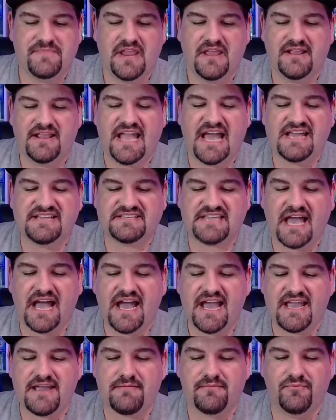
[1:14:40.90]
Guys,
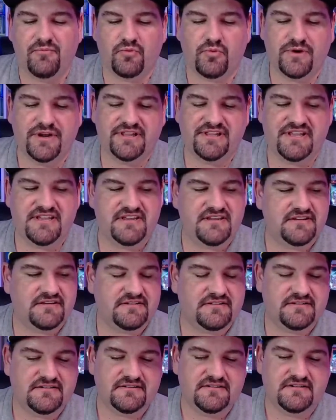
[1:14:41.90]
I am really
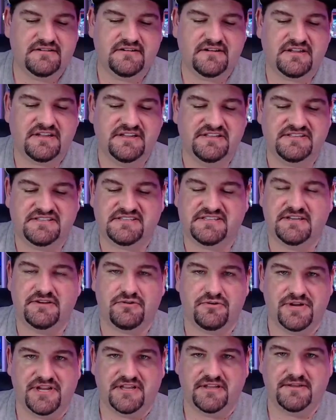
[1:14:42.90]

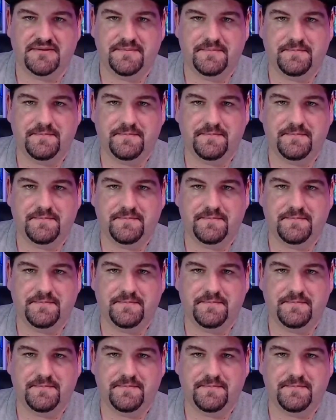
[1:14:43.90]
considering